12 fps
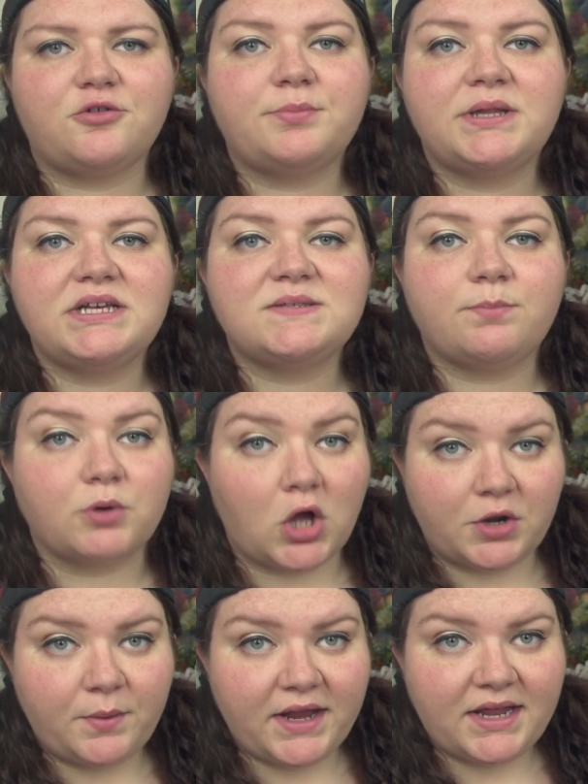plays
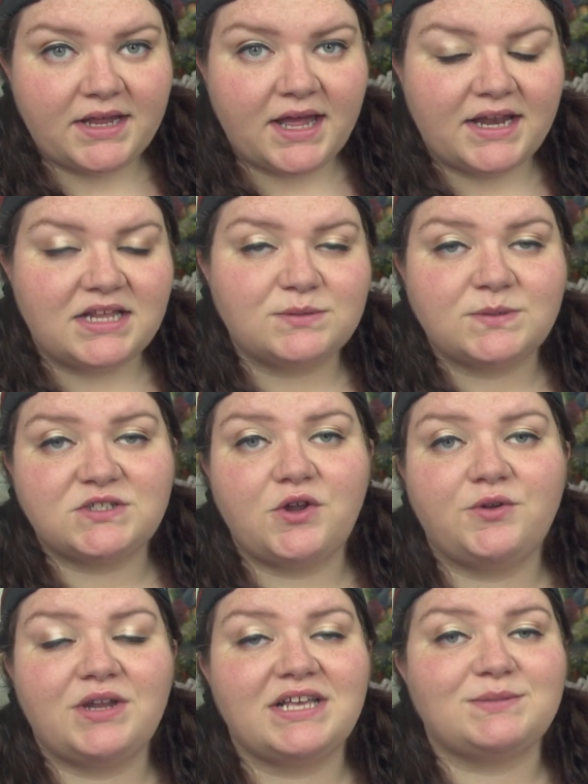Broadway, and he's best
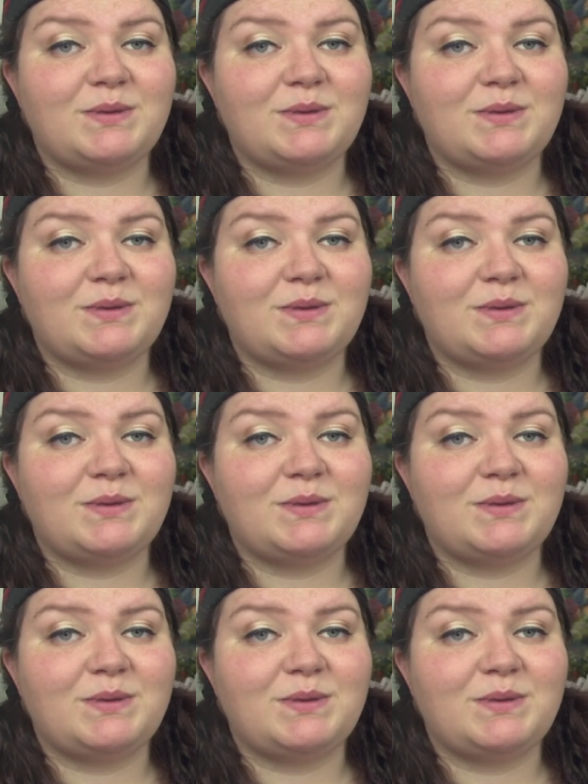known as